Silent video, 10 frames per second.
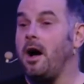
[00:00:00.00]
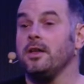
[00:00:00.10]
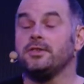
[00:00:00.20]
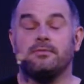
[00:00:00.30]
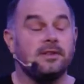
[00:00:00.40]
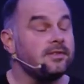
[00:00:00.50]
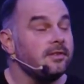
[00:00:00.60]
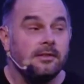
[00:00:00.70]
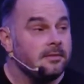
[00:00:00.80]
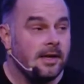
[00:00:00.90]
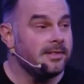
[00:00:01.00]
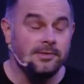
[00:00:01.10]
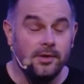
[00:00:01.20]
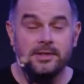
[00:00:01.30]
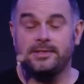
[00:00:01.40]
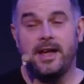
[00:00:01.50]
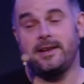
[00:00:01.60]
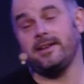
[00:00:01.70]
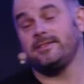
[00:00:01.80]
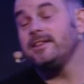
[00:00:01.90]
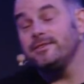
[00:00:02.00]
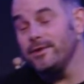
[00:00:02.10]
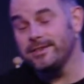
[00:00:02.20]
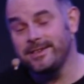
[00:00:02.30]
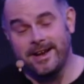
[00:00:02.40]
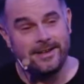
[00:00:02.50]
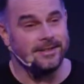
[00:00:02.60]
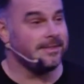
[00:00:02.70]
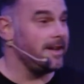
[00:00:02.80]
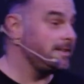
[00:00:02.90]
Answer is, it's not a sadist. It's not a sadist.